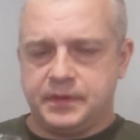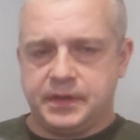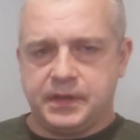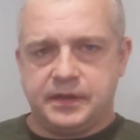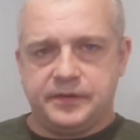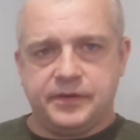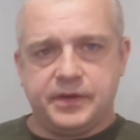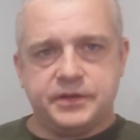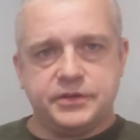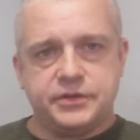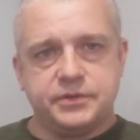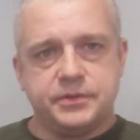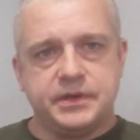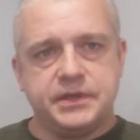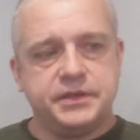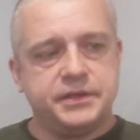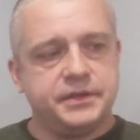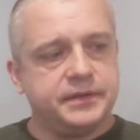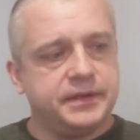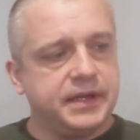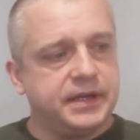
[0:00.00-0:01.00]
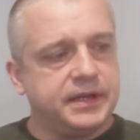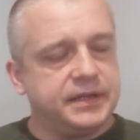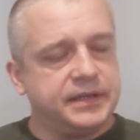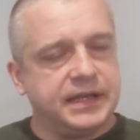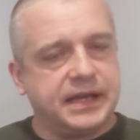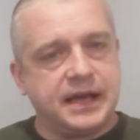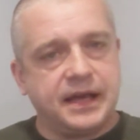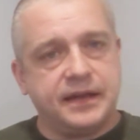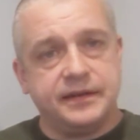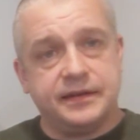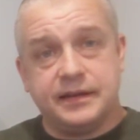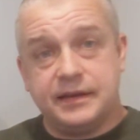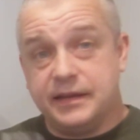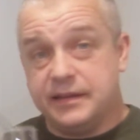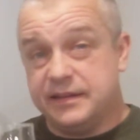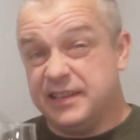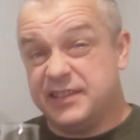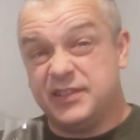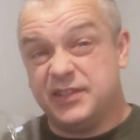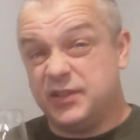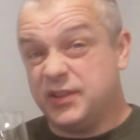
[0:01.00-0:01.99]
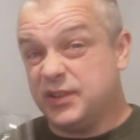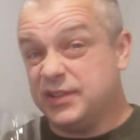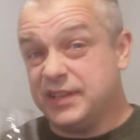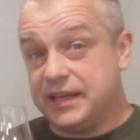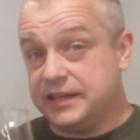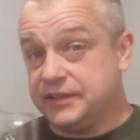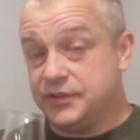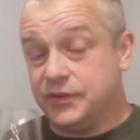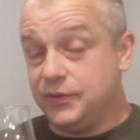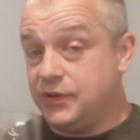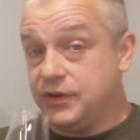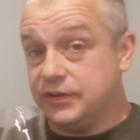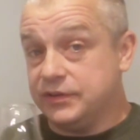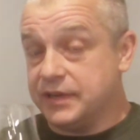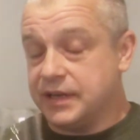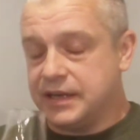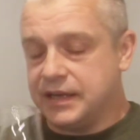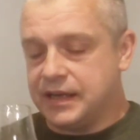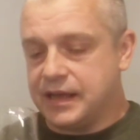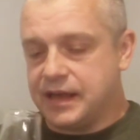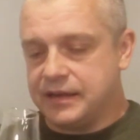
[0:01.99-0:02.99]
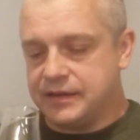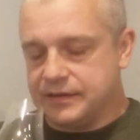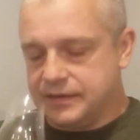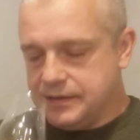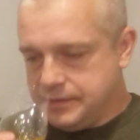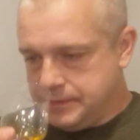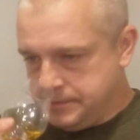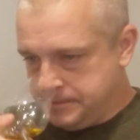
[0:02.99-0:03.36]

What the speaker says: Give it a swish. Let it decant. This will not take too long to decant.